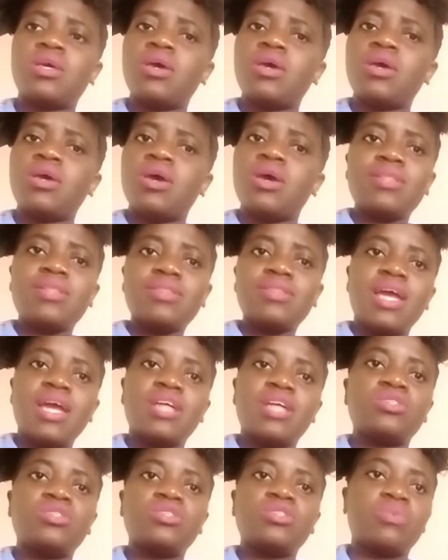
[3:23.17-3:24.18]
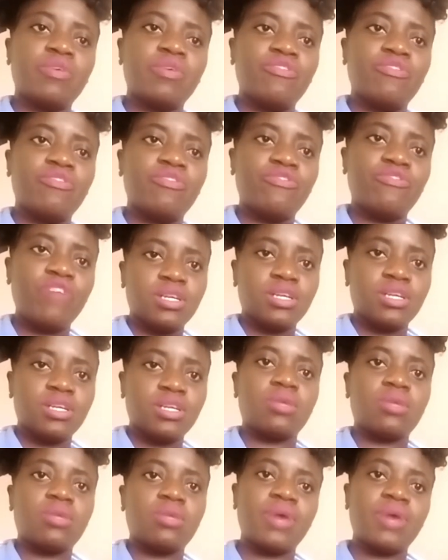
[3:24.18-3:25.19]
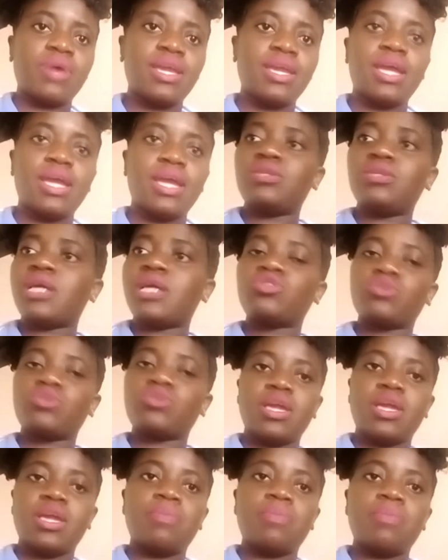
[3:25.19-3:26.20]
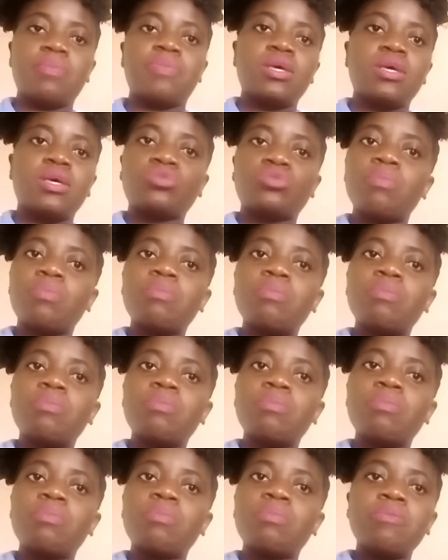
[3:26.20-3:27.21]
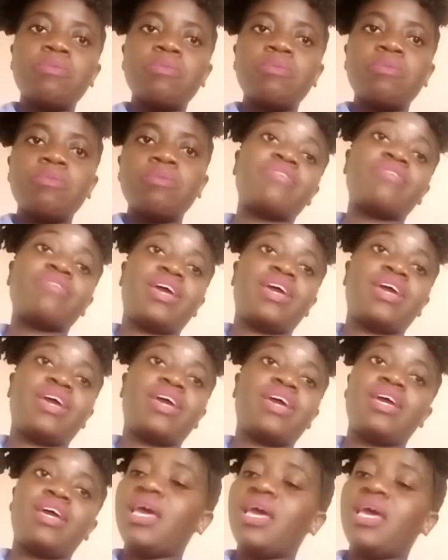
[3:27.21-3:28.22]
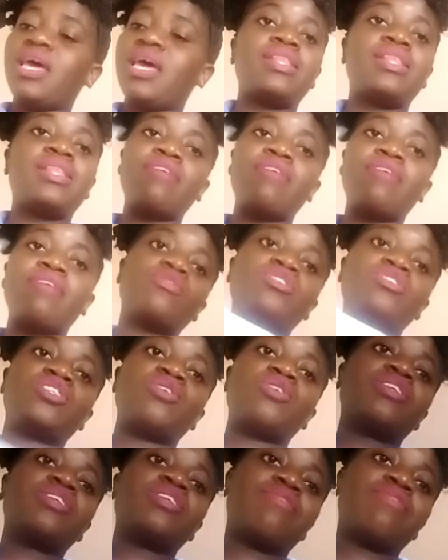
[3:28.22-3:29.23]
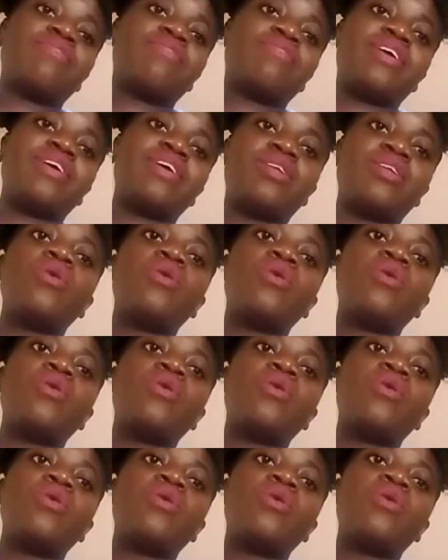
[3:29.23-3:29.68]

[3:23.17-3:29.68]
at the end, we found out the way, and I'm so happy. So memories shall never end, and love of God shall never end.